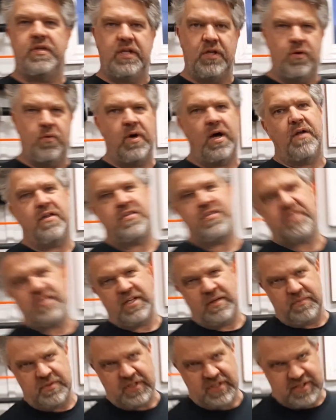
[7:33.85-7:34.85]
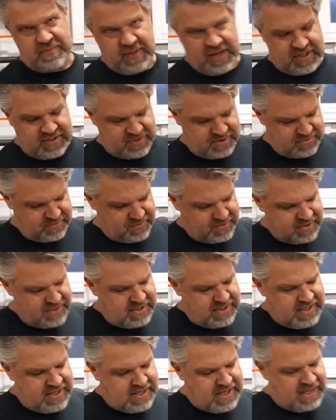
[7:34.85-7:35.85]
And they go, wow, it seems expensive.
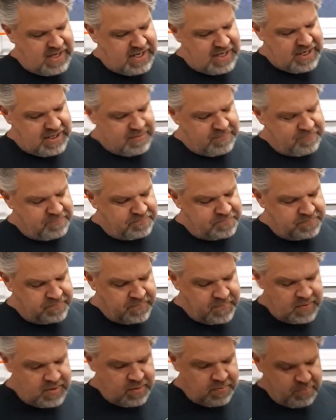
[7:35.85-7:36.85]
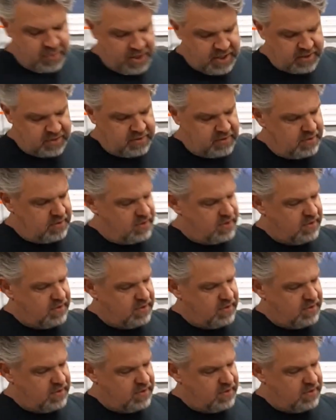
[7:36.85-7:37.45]
But